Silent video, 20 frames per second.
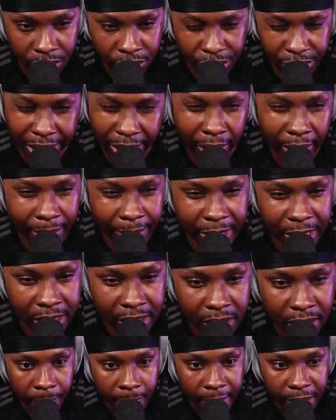Do you get what I
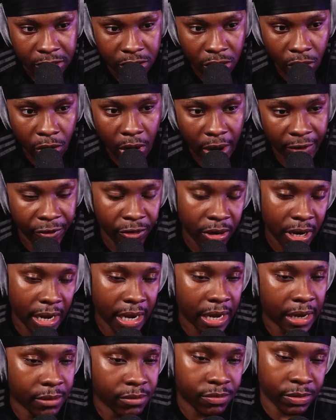mean? So I feel
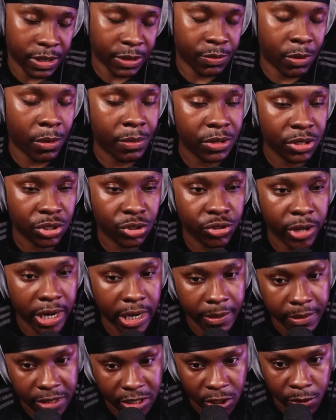like he's probably just trying
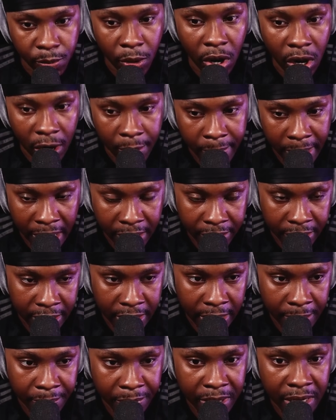to be smart about it
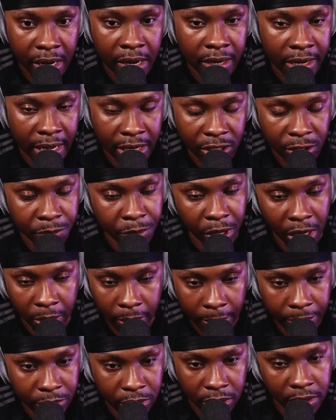and be like, okay, just put him up,